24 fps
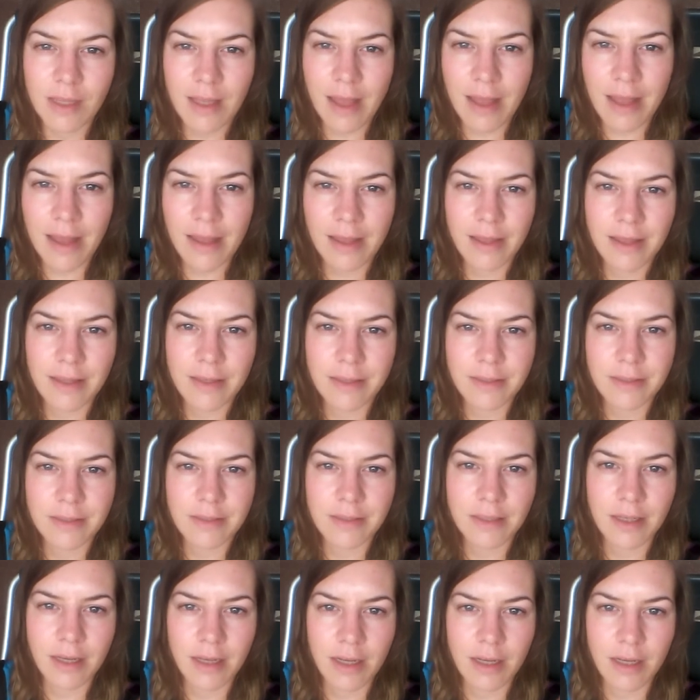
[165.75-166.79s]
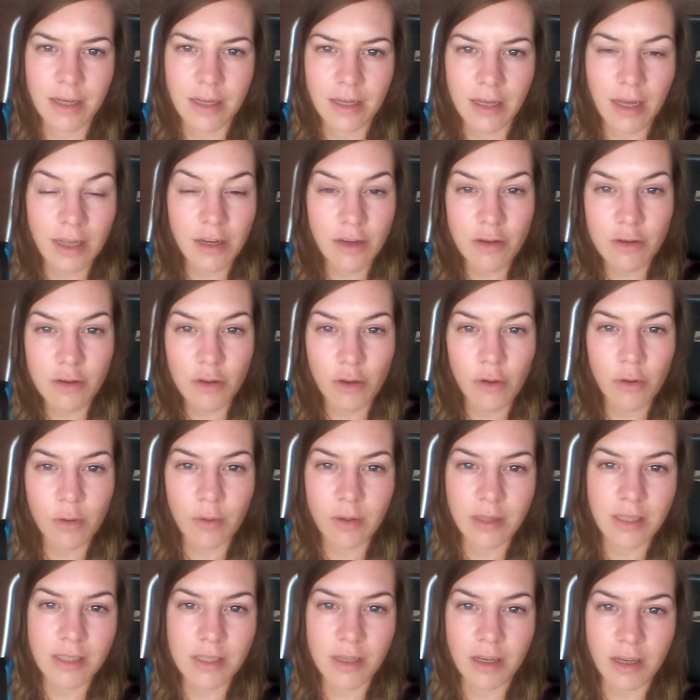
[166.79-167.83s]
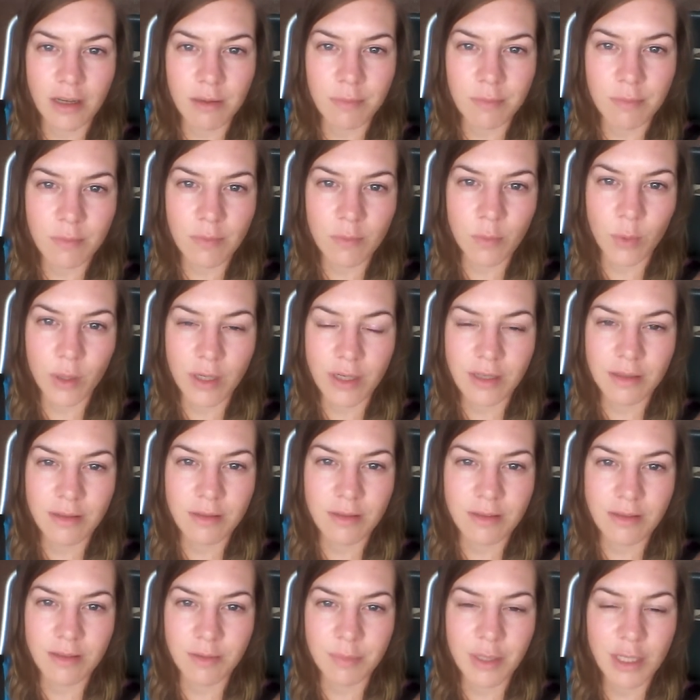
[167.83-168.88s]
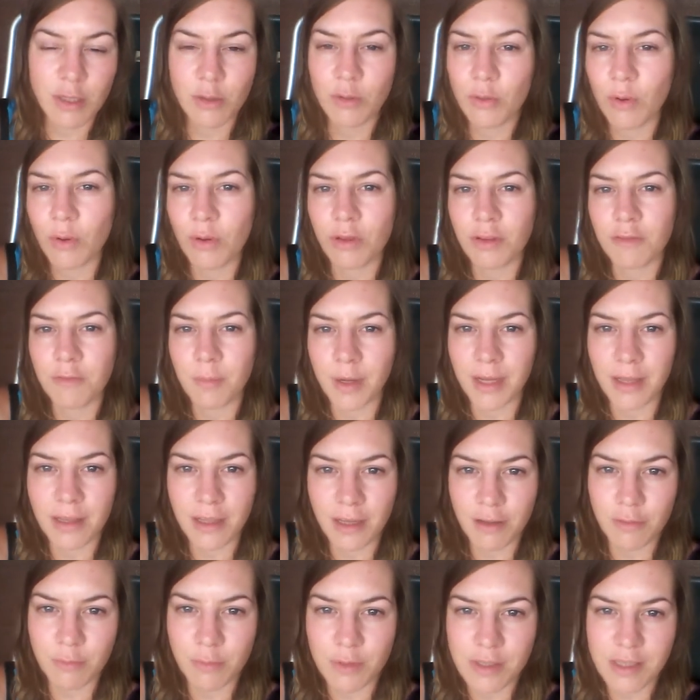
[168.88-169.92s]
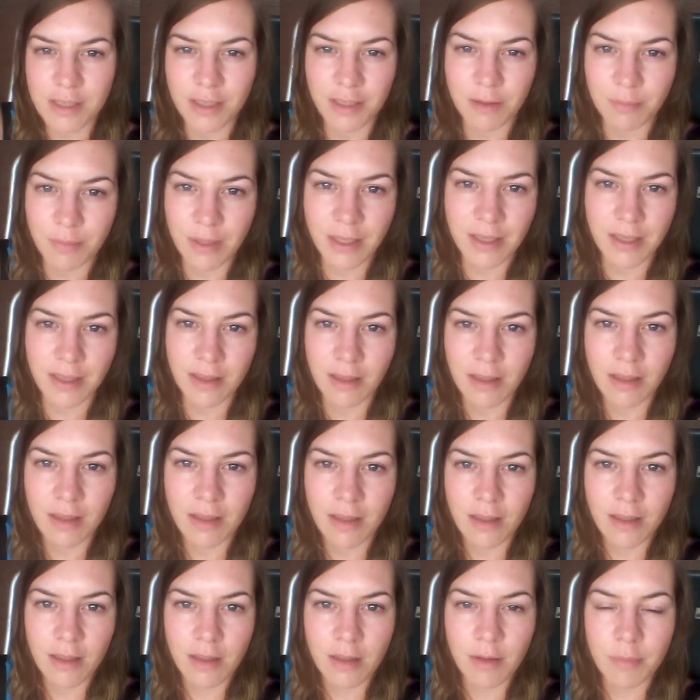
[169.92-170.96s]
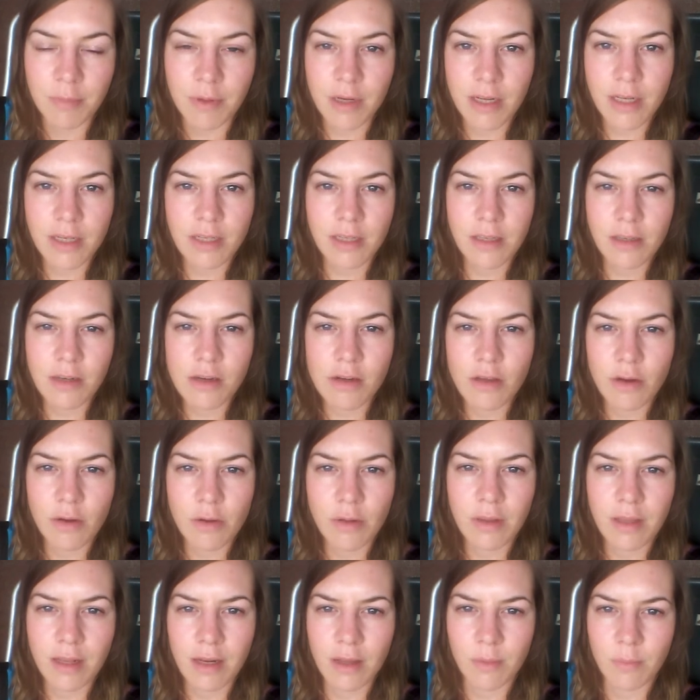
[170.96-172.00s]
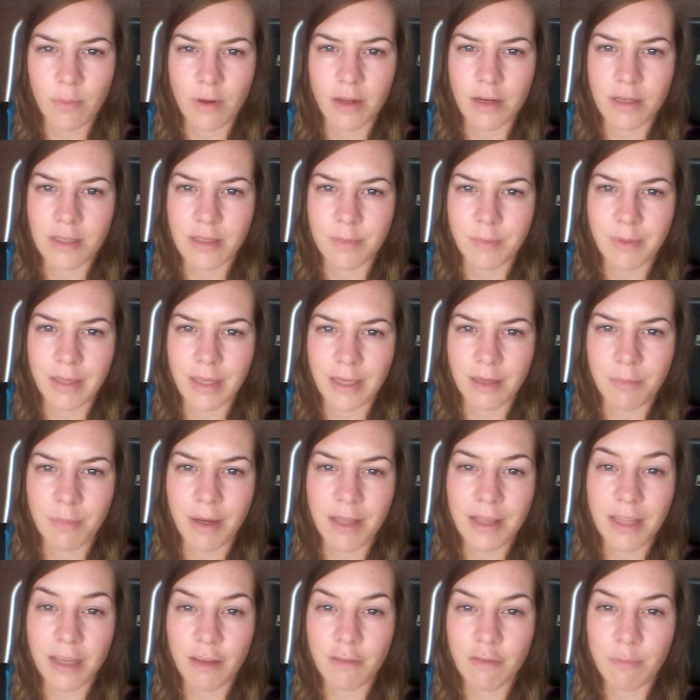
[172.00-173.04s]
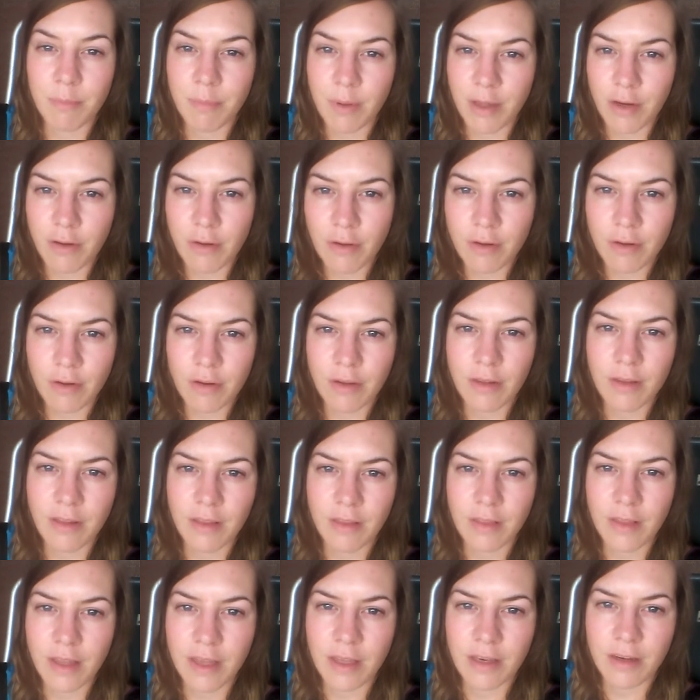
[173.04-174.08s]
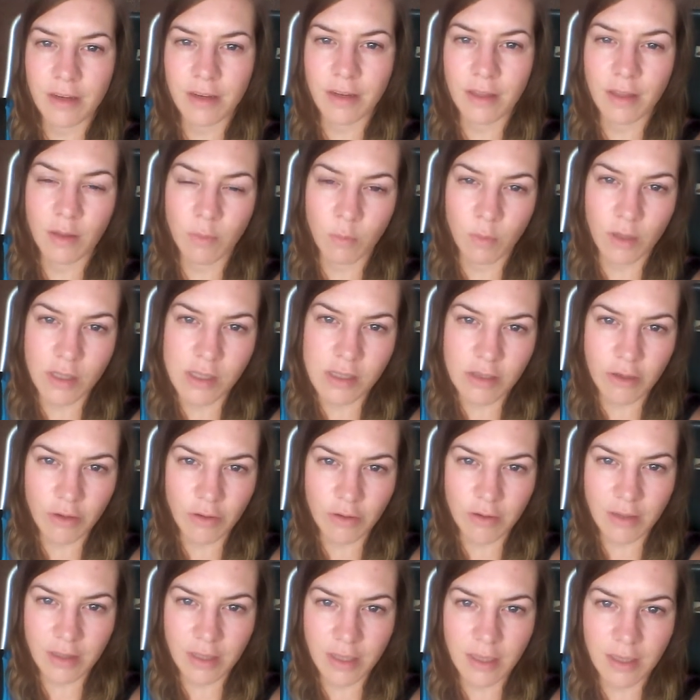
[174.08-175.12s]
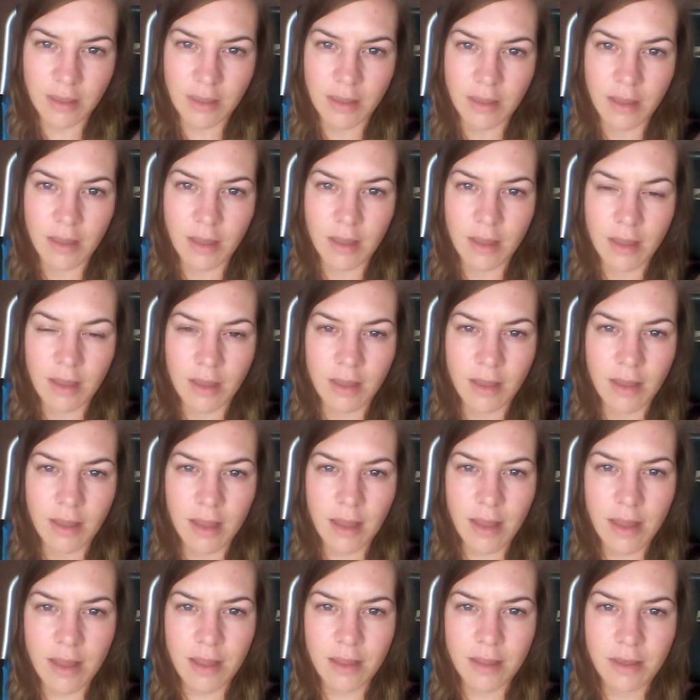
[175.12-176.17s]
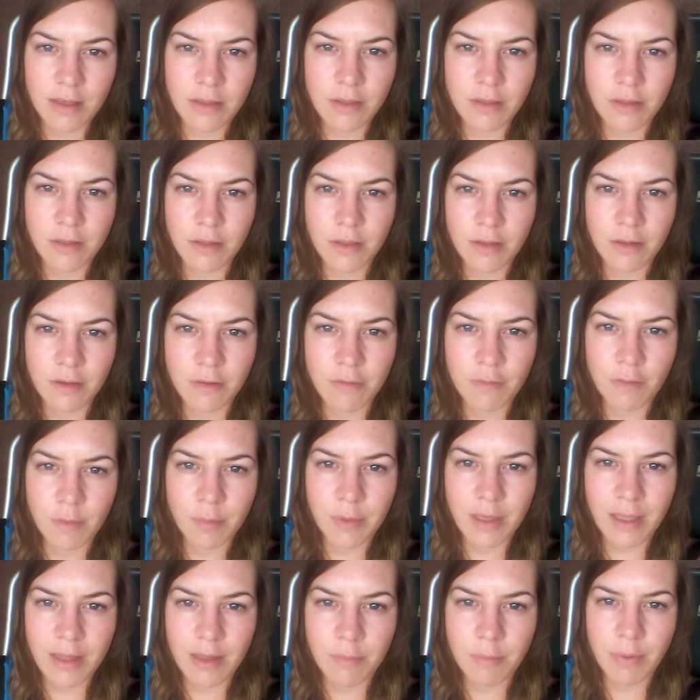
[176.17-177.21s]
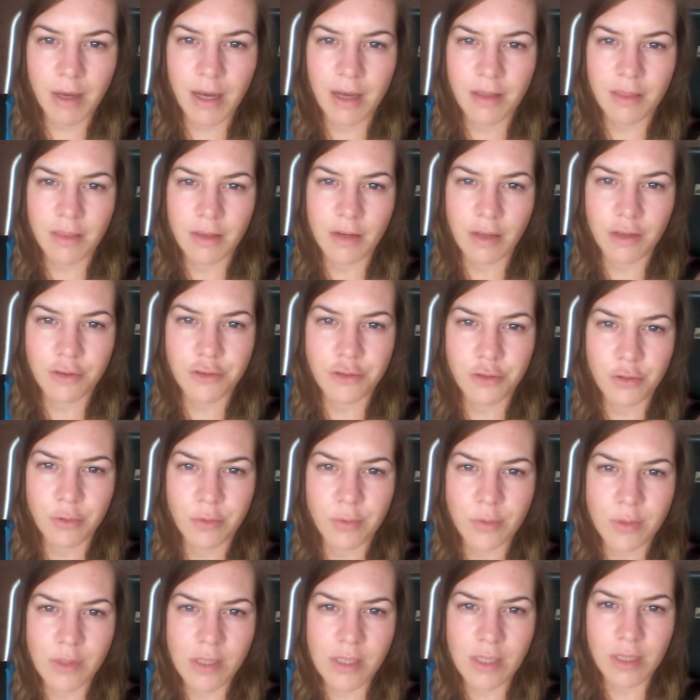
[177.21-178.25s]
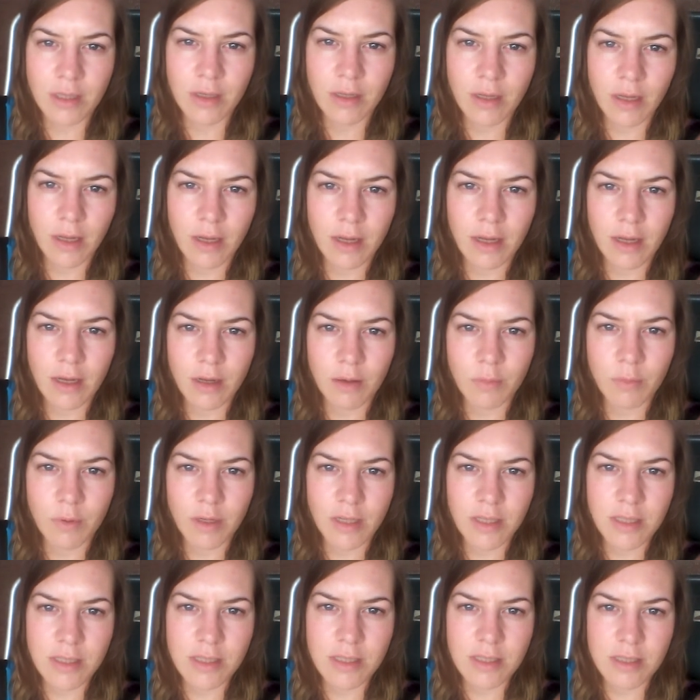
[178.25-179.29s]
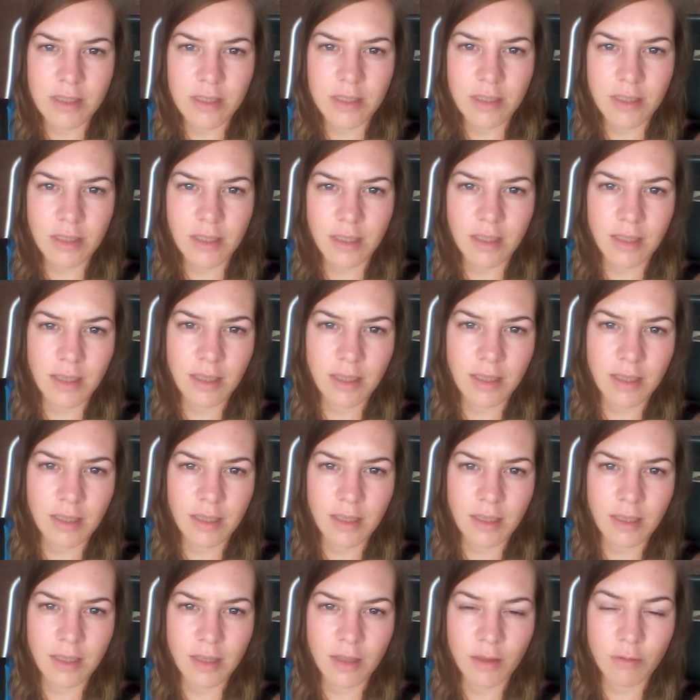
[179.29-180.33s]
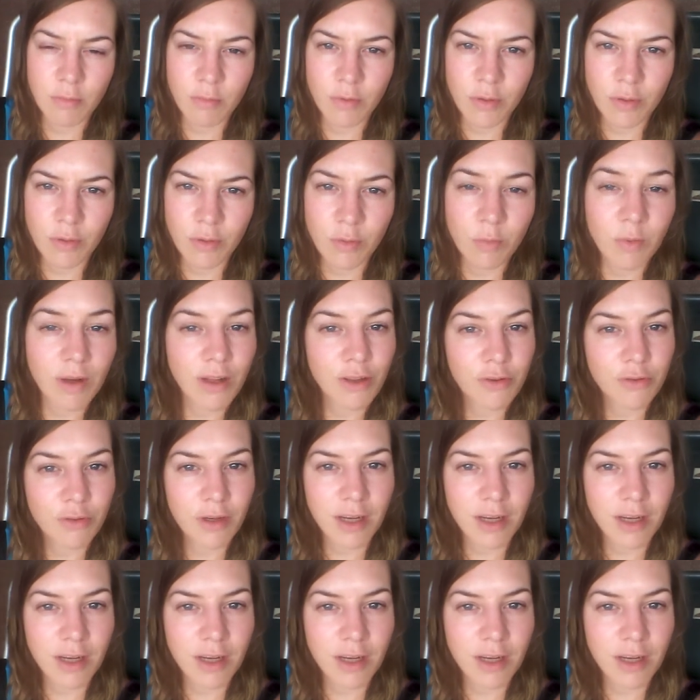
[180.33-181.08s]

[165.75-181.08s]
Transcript: And I didn't know at the time what the big goal of my life was going to be. But I did know that I wanted to make my life better than it was currently. And for me, the path that I chose was the road well